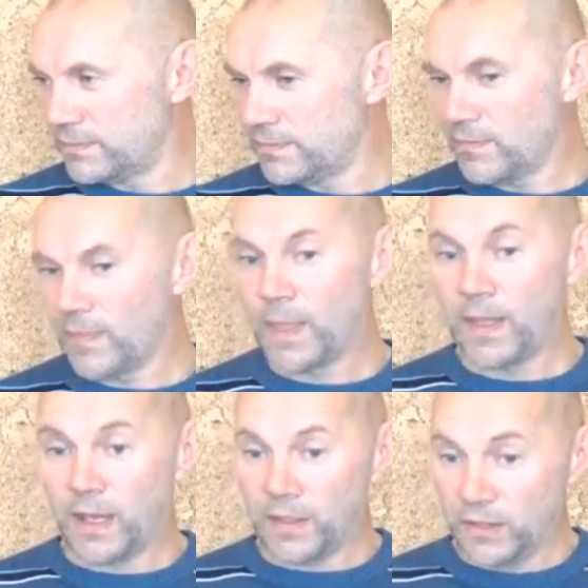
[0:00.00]
So we are
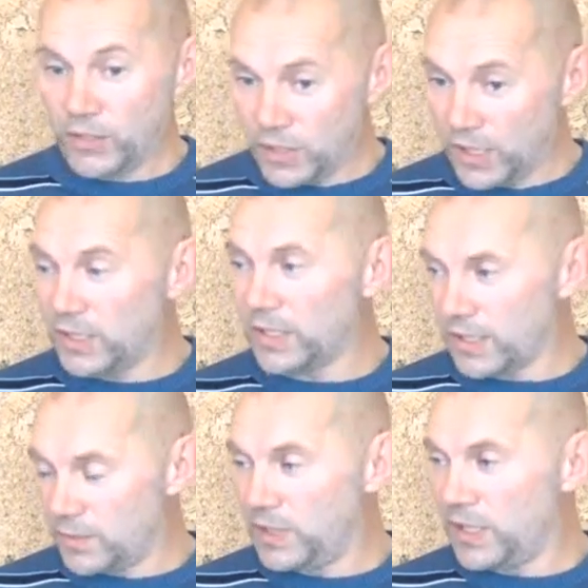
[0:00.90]
talking about our
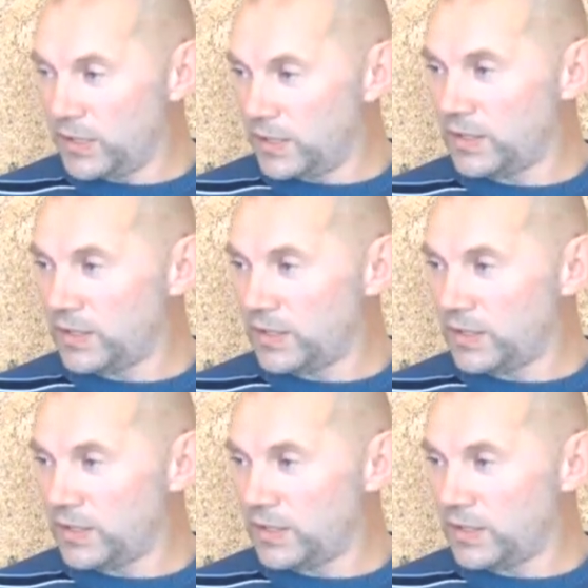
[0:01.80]
feelings.